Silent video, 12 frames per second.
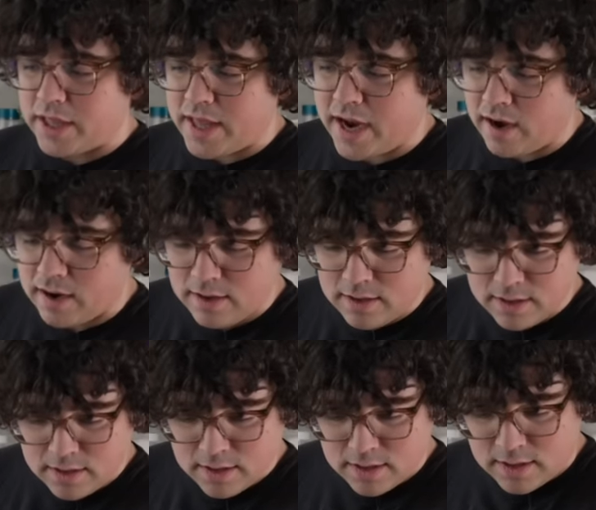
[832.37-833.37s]
in there.
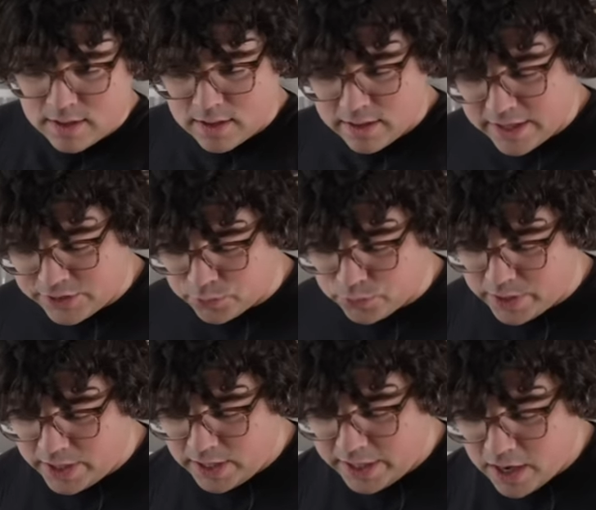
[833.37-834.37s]
That's
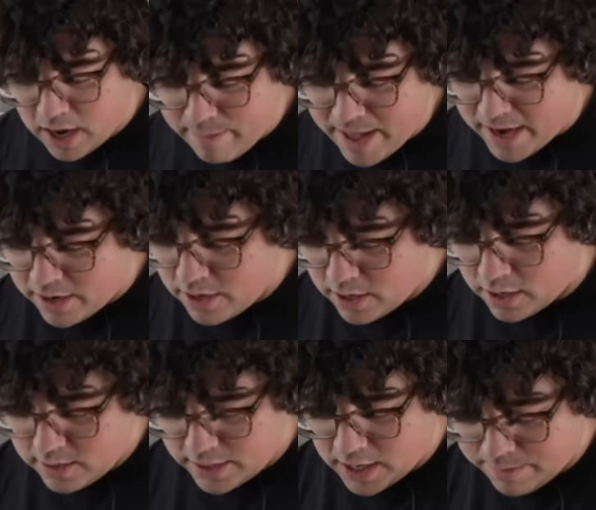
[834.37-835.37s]
really not bad at
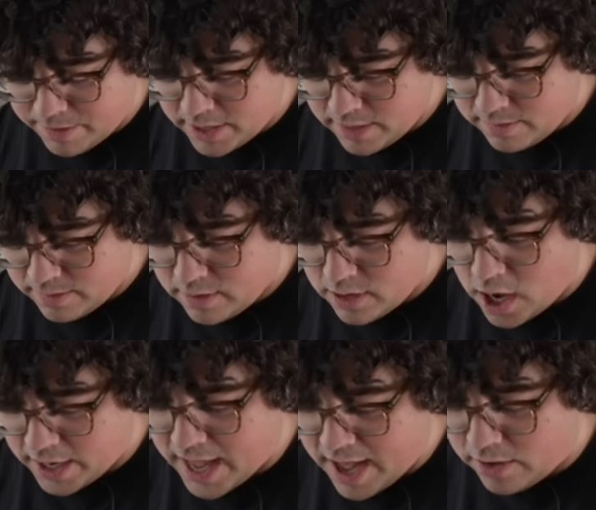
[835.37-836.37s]
all. Here, I'm gonna
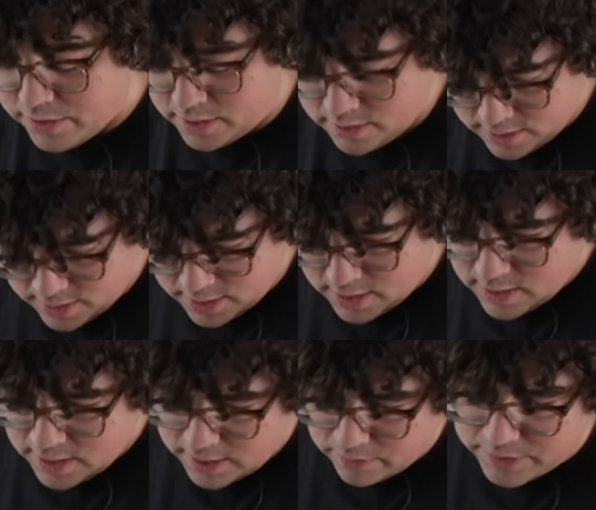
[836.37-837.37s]
knock out
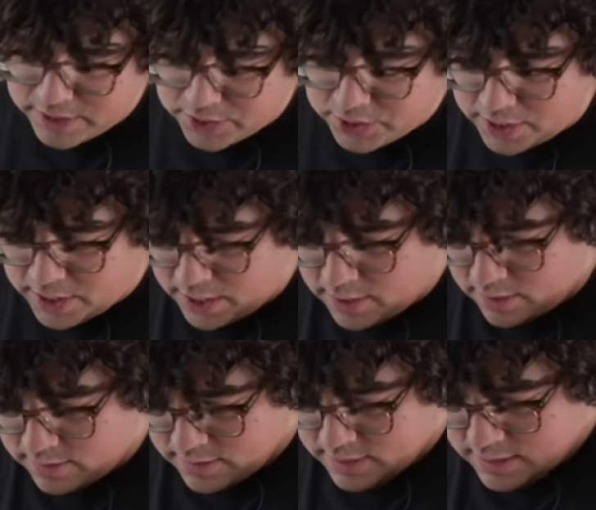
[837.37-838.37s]
any retention here.